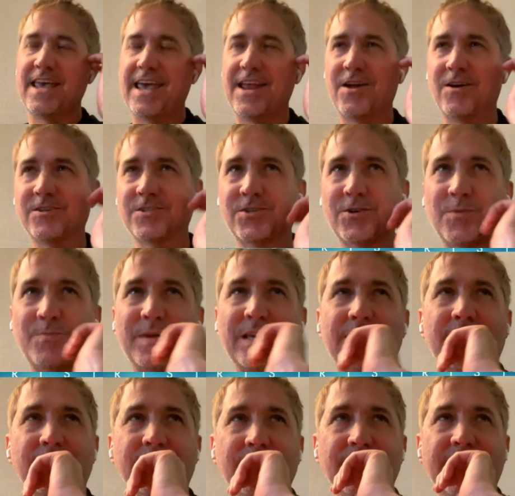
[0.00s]
and also
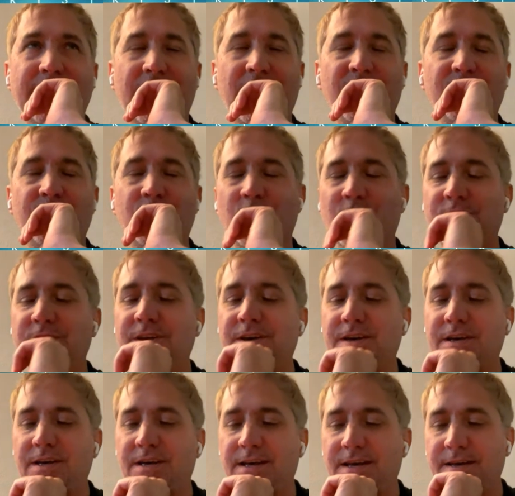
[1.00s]
because in
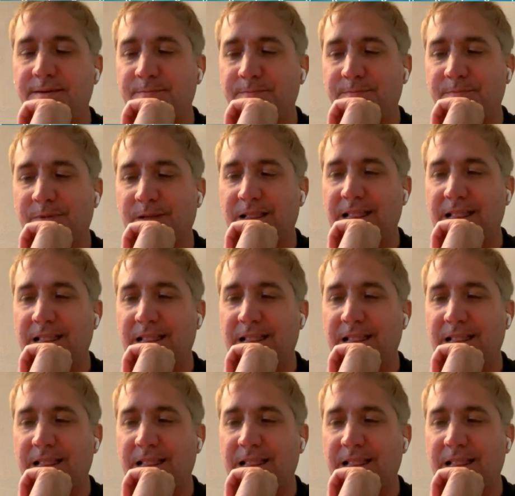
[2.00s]
california um,